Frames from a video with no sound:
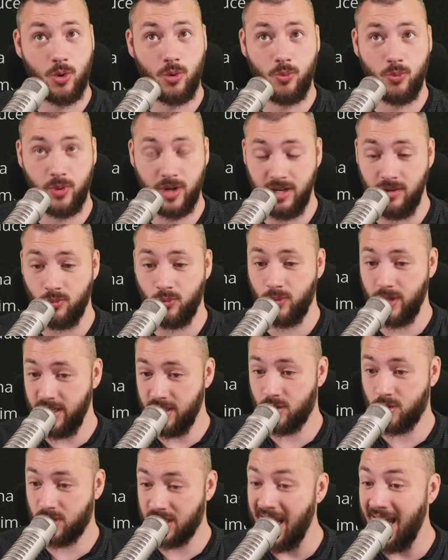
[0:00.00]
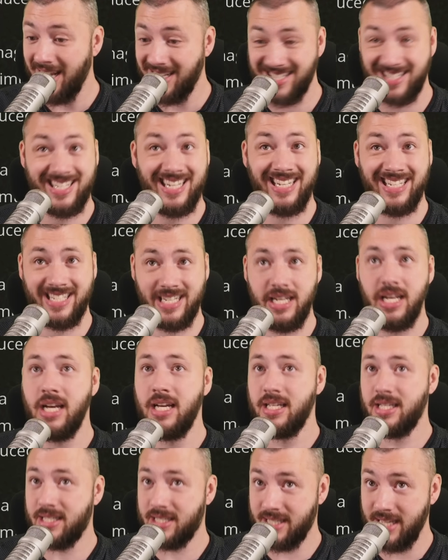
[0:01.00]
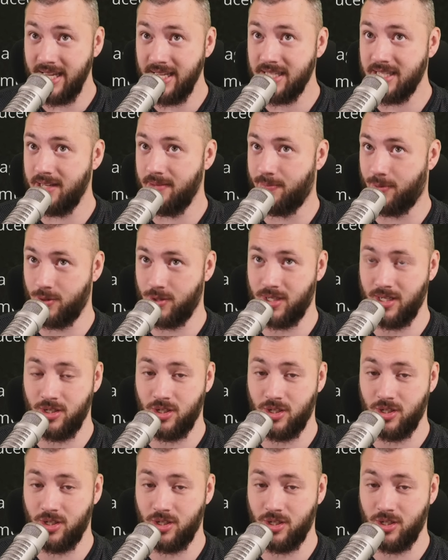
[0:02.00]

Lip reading: 60%